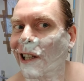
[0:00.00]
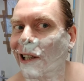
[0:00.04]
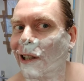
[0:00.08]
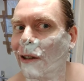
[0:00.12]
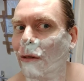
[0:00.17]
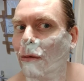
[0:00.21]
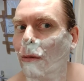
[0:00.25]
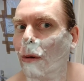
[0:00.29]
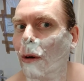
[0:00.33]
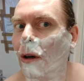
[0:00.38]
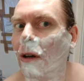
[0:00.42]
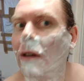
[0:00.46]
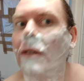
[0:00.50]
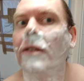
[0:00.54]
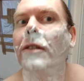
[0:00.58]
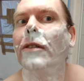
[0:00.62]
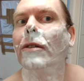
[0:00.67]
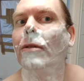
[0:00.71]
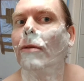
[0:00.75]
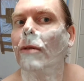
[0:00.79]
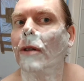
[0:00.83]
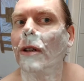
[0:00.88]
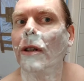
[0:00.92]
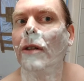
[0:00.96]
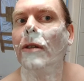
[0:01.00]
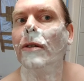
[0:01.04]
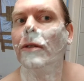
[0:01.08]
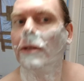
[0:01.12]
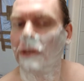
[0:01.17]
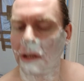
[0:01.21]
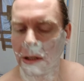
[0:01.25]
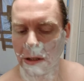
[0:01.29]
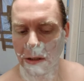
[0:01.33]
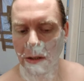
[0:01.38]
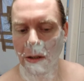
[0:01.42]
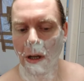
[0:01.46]
words you were
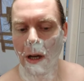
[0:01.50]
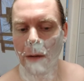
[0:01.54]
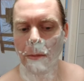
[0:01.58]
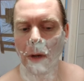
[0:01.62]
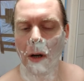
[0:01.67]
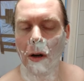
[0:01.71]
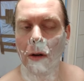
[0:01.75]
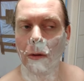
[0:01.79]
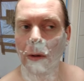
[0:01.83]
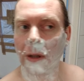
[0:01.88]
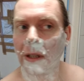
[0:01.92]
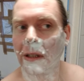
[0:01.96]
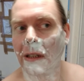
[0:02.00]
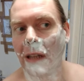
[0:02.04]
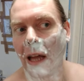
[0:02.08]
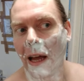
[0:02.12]
using. So I'm going with